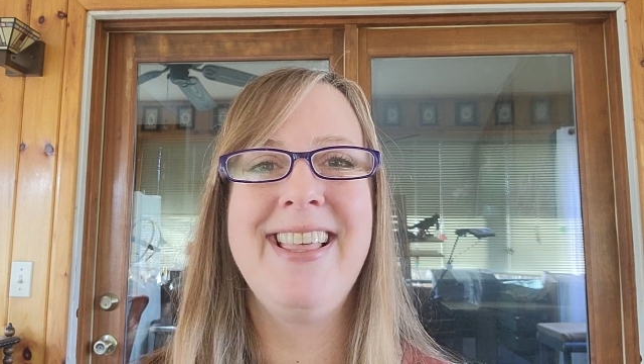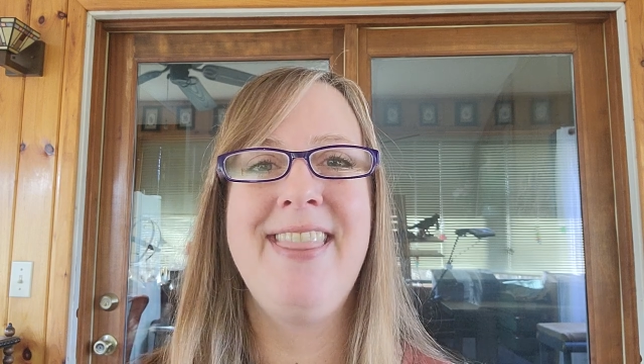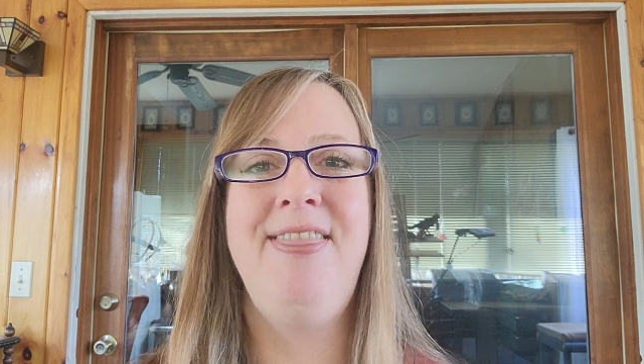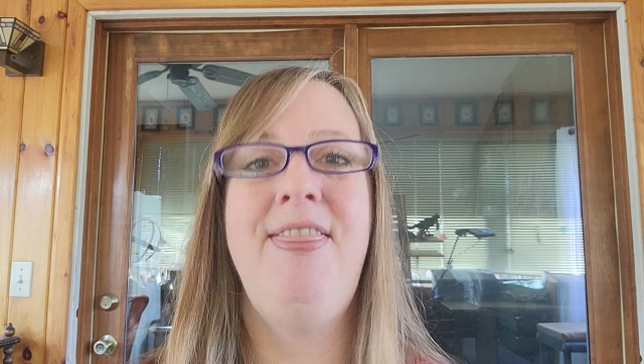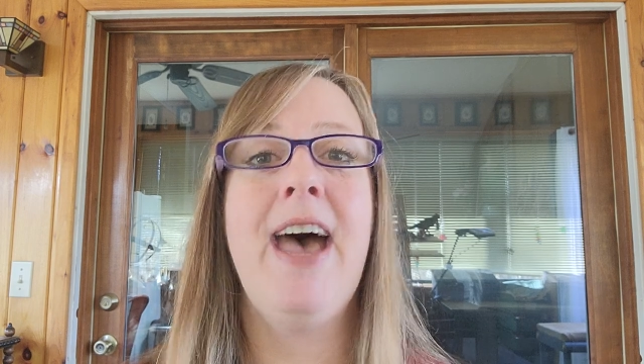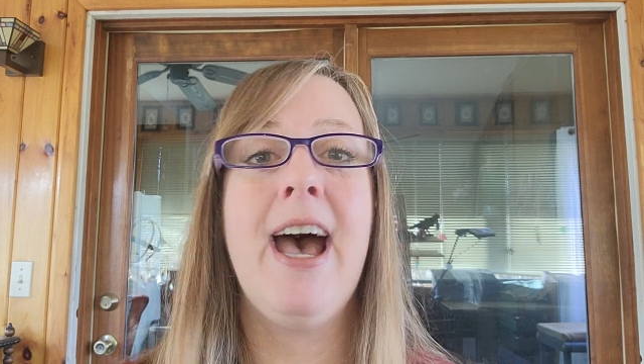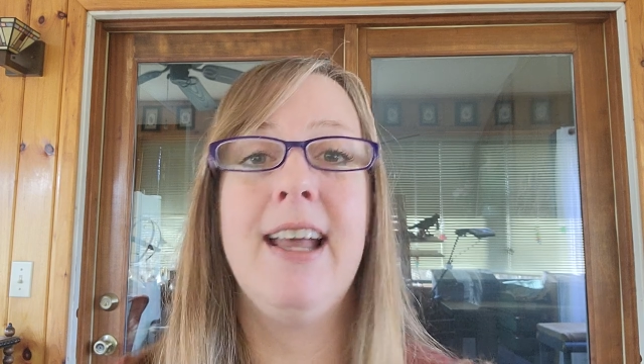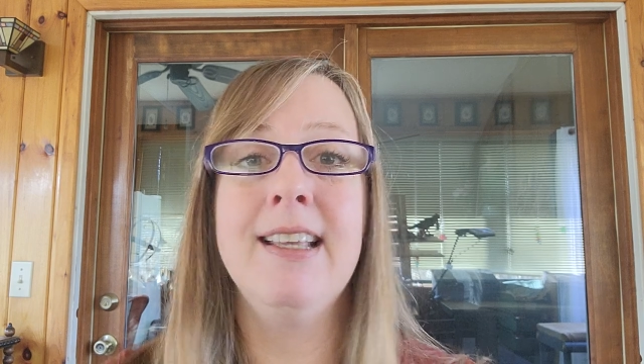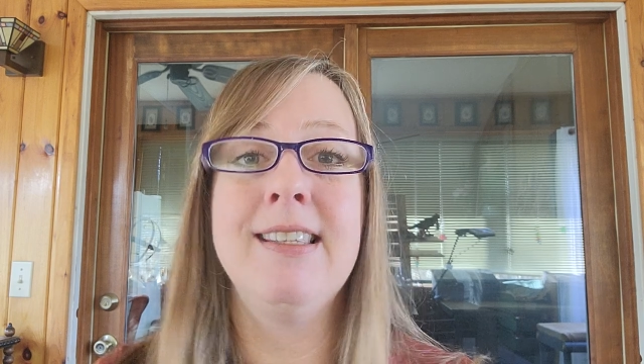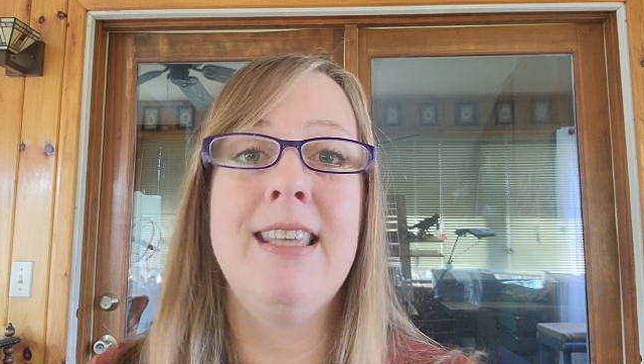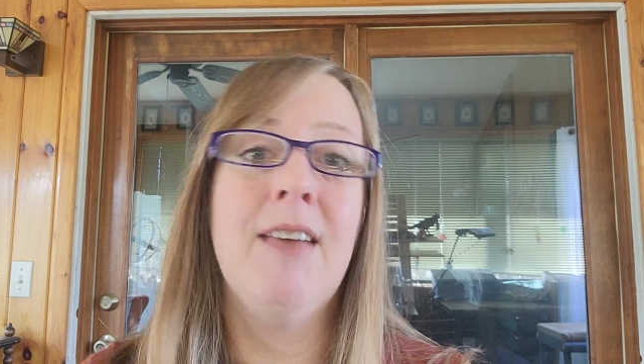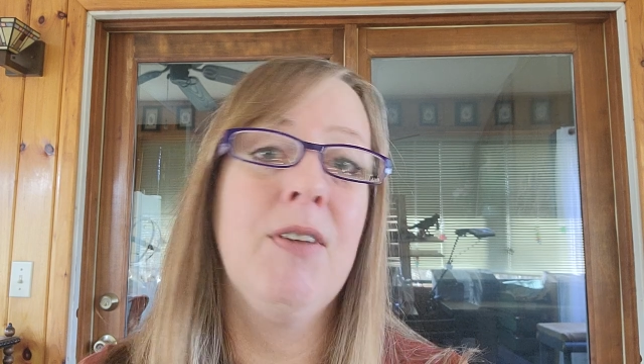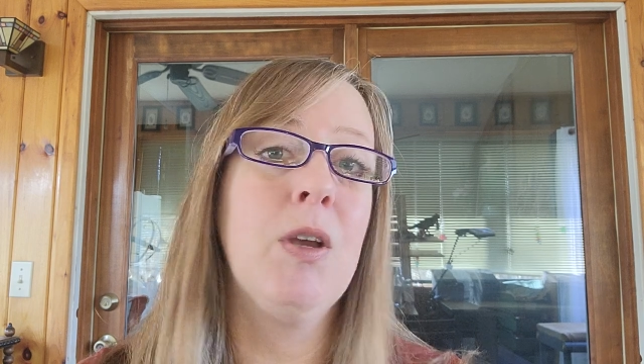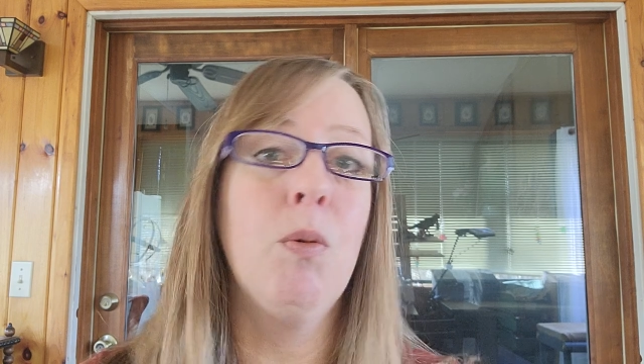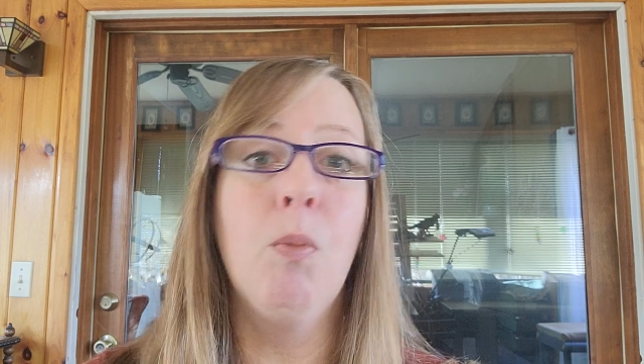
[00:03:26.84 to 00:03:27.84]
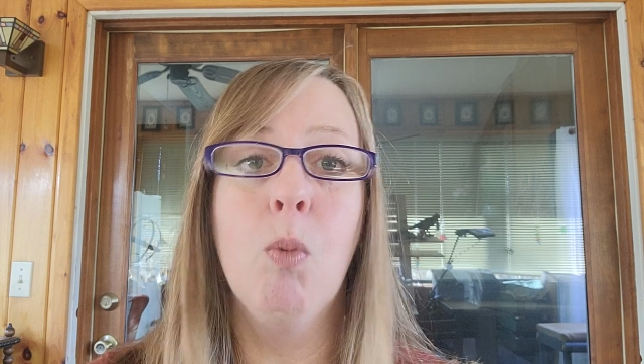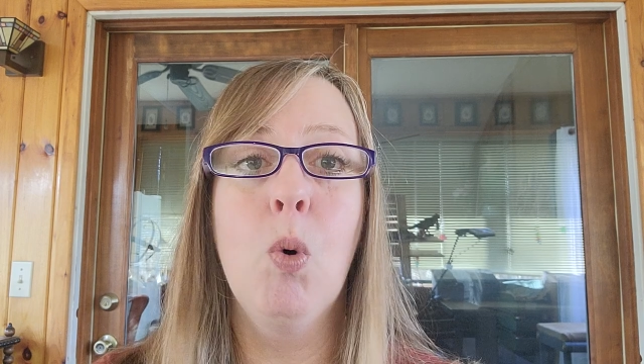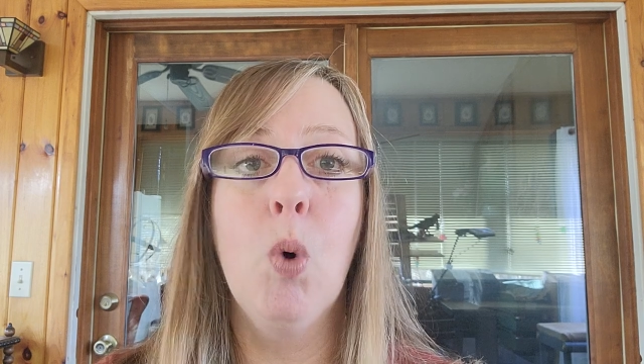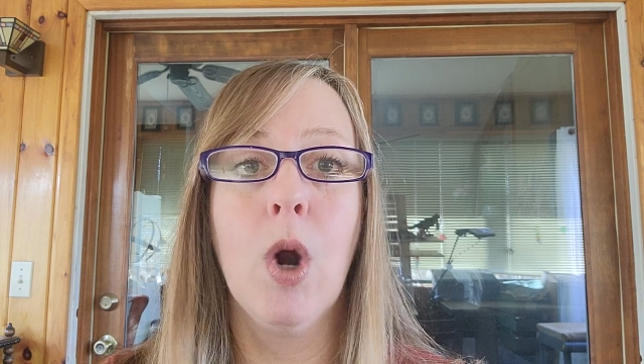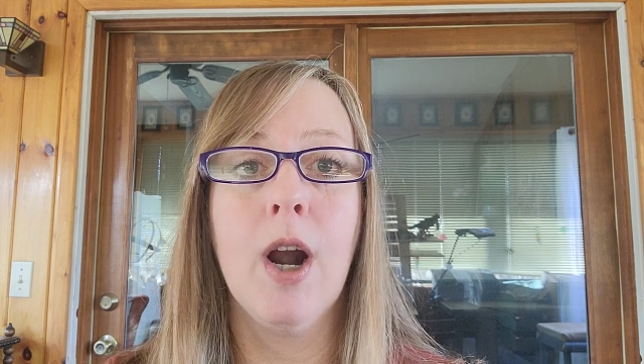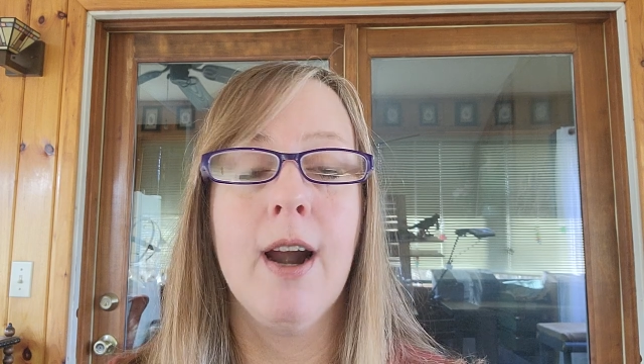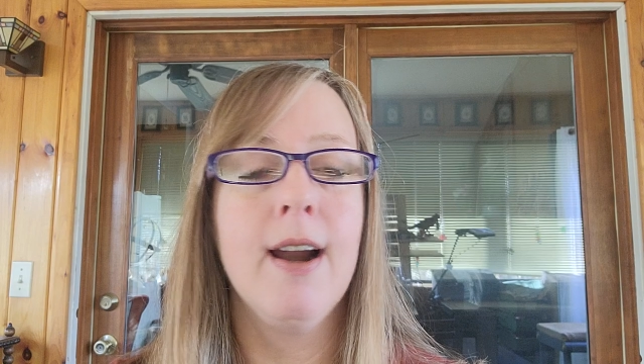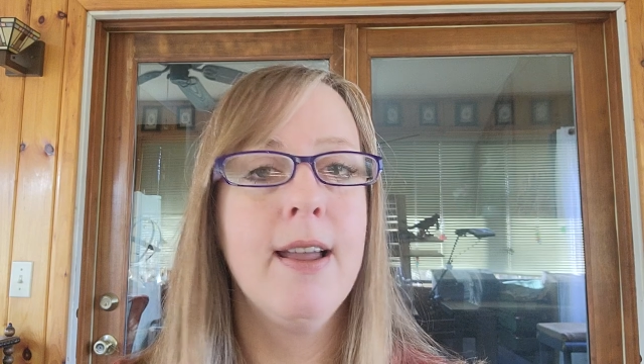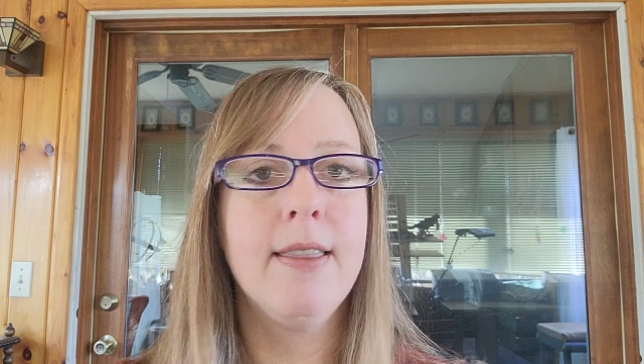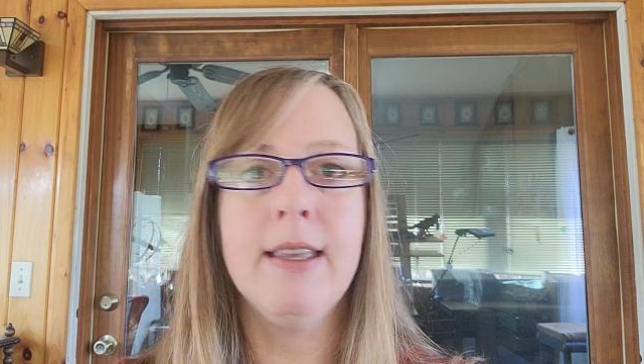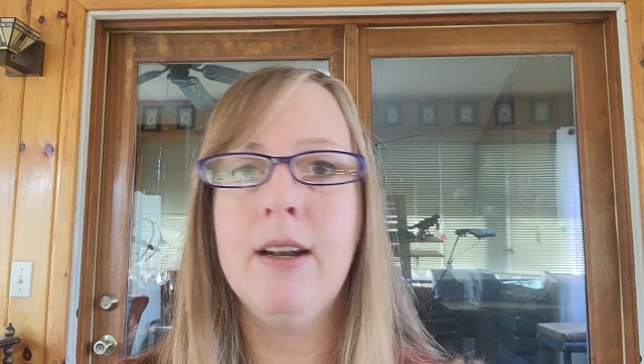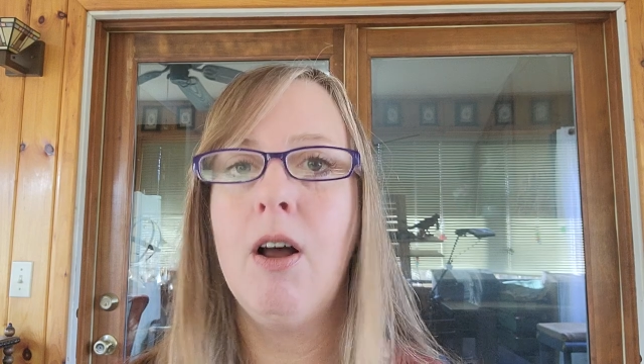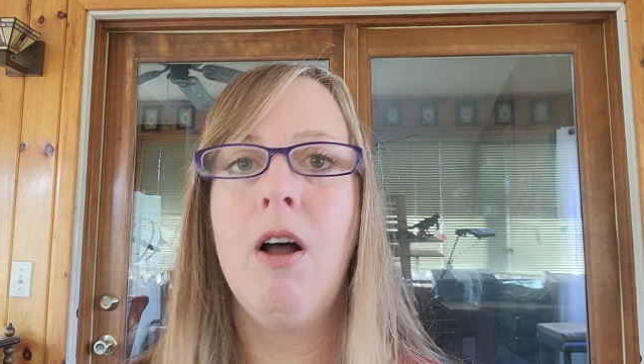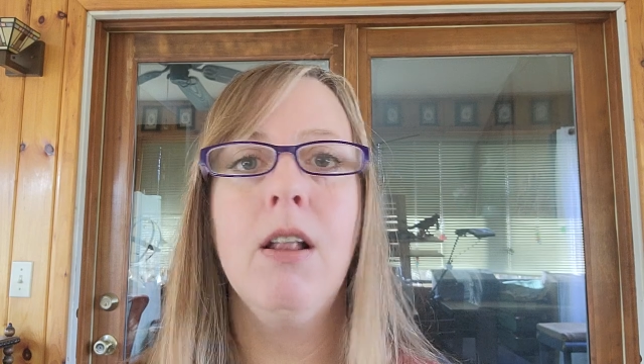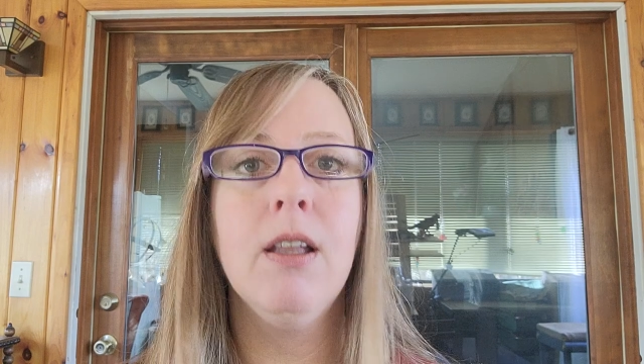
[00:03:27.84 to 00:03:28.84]
that is giving more
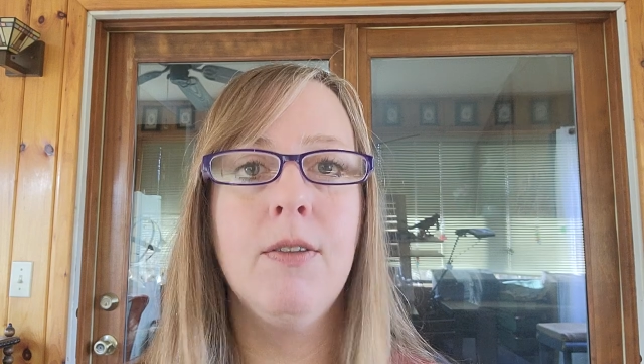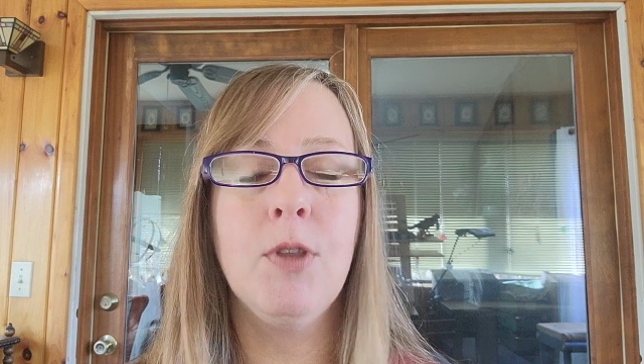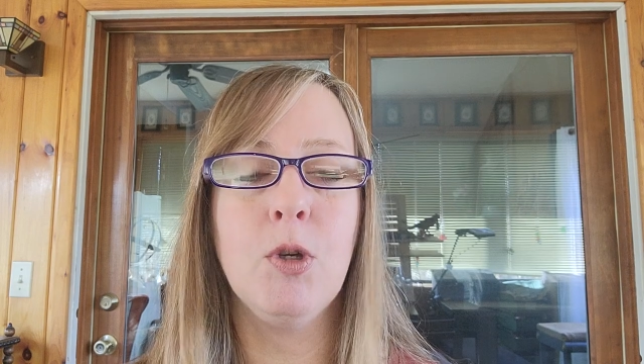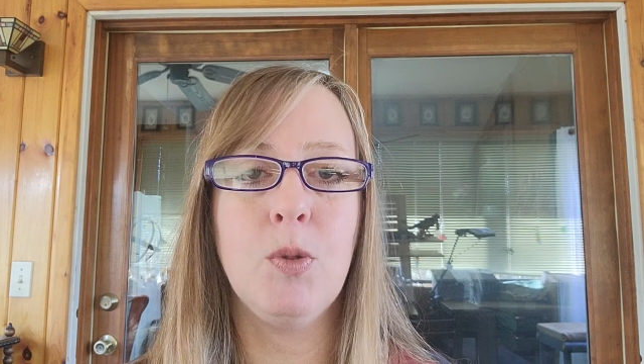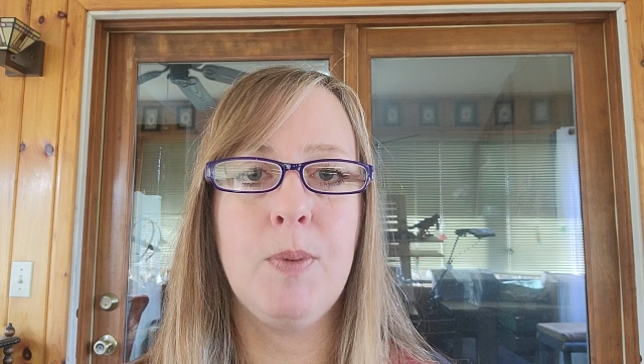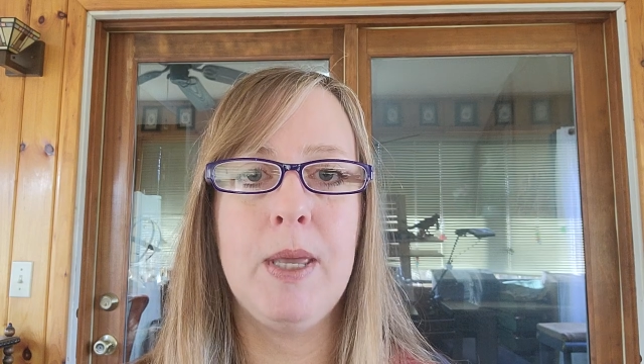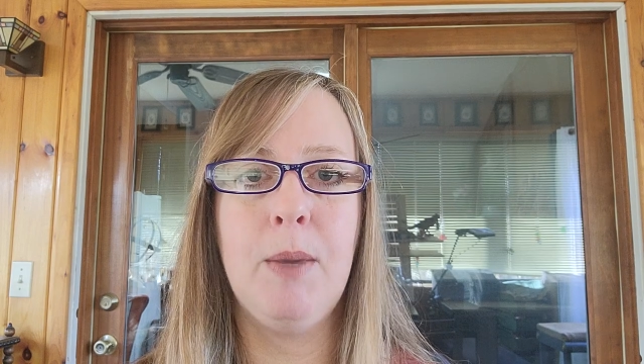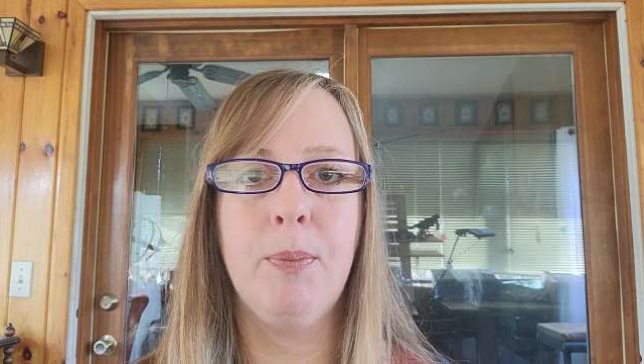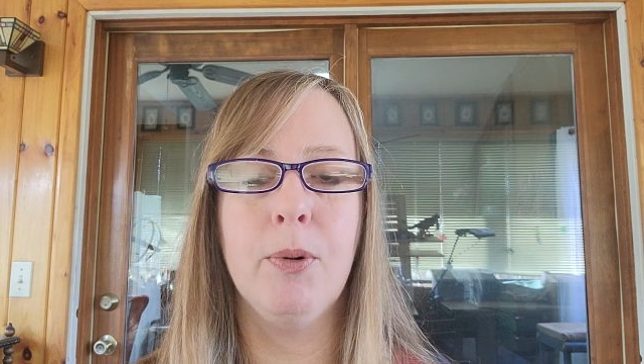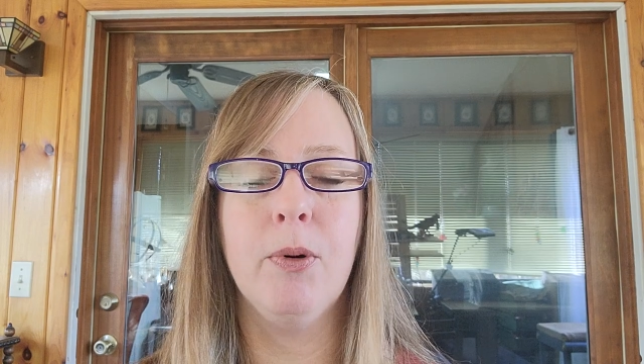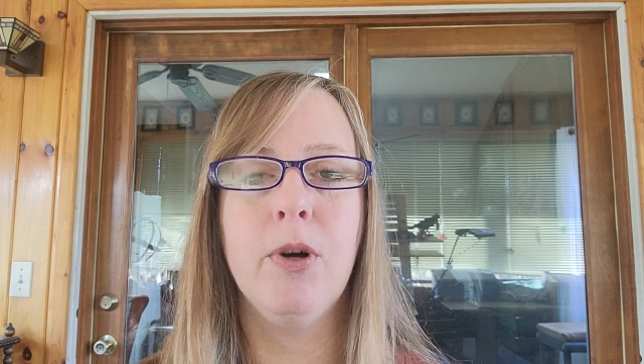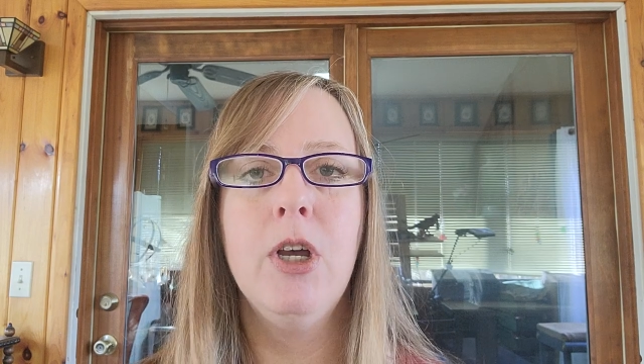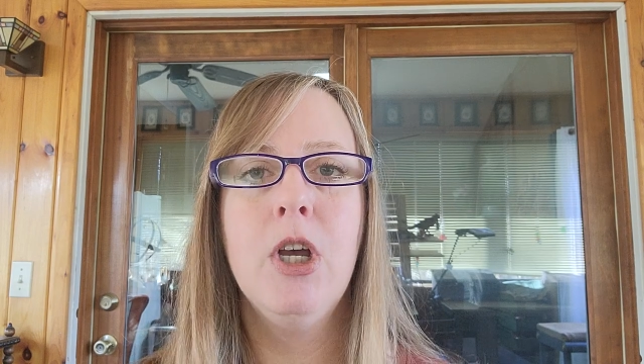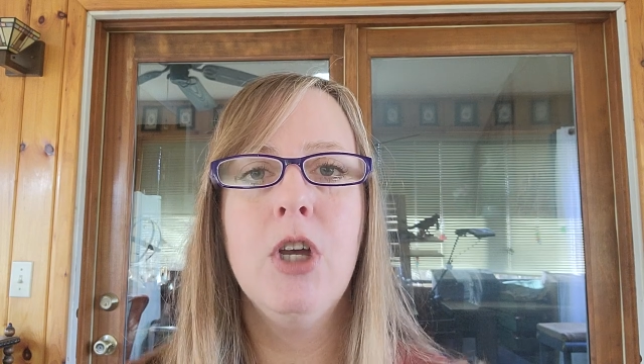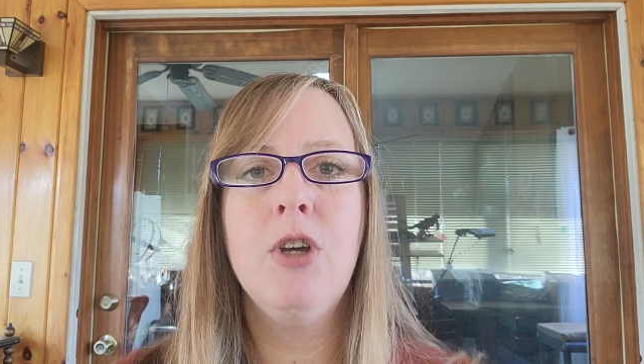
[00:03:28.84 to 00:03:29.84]
than all of those people